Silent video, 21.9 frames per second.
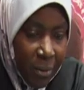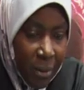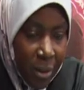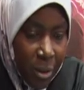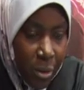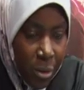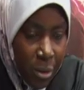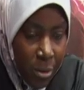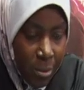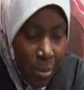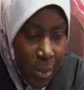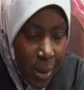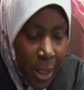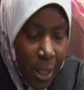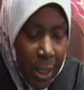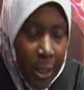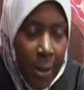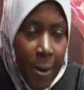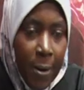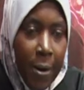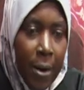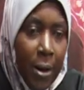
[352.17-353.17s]
It could be
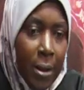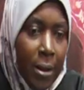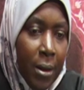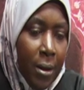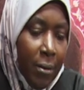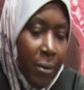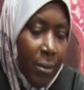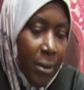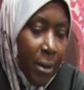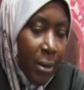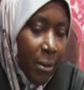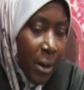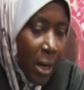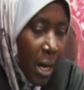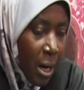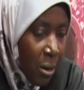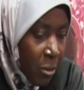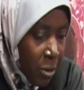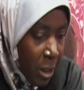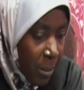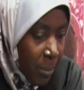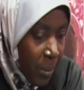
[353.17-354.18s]
the
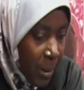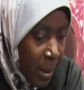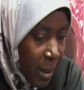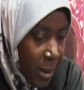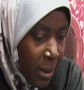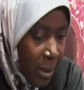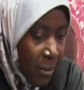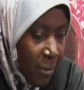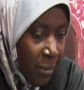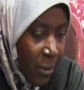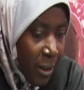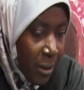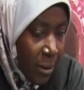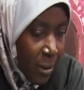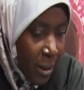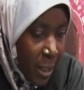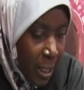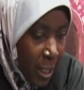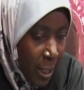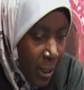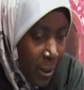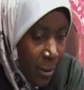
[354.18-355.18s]
counterpart, the fellow
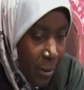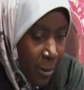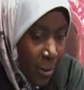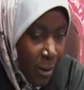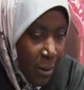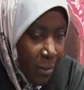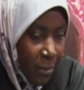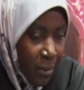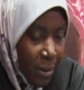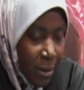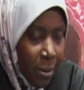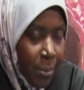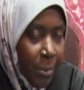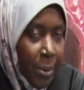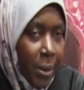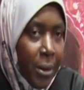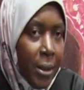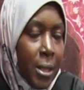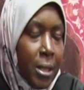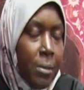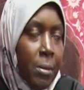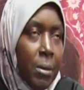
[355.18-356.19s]
dad, or the fellow parents.